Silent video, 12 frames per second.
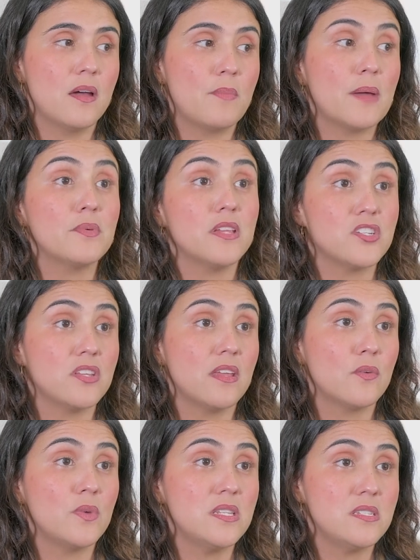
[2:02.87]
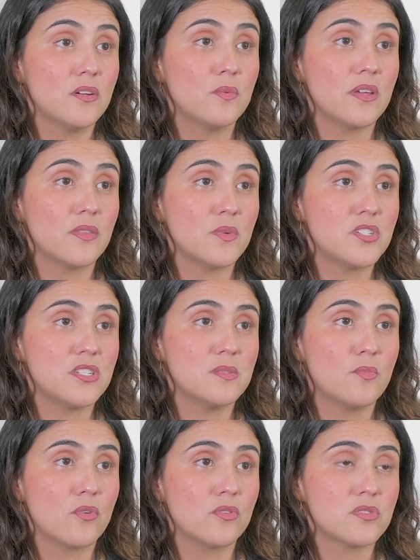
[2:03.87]
population that we deal with, which is
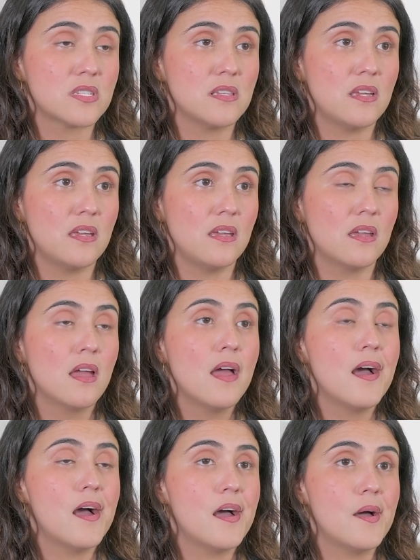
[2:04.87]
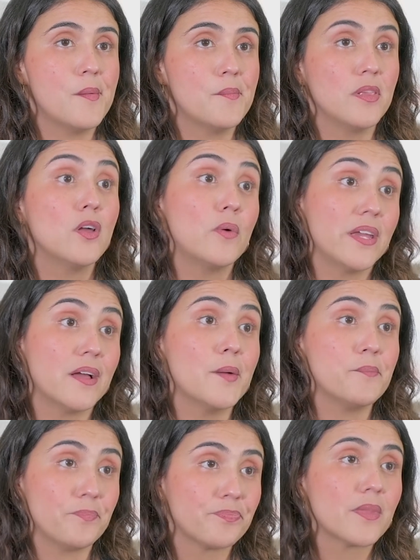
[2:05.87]
mostly
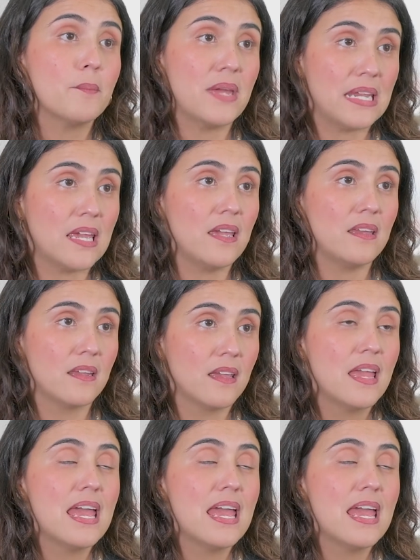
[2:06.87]
low-income Medicaid.